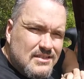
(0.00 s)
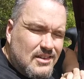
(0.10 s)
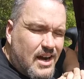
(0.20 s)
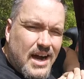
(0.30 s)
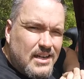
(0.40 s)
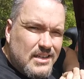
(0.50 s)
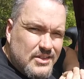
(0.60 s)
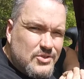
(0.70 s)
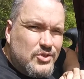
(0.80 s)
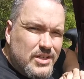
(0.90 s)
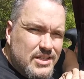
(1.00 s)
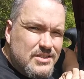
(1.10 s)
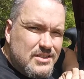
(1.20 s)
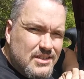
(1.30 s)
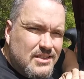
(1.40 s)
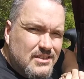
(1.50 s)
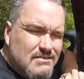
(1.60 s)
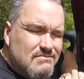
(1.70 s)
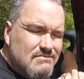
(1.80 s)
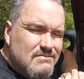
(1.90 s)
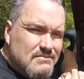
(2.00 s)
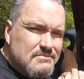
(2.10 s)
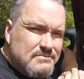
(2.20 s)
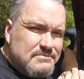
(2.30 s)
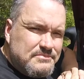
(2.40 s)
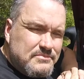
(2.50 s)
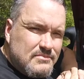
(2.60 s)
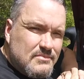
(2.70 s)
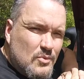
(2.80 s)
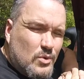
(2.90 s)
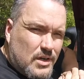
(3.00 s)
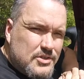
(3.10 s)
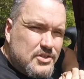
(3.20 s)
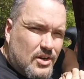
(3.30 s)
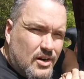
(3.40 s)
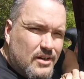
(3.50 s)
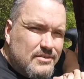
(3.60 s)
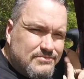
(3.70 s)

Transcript: They're hiding in the trees, and then when I start,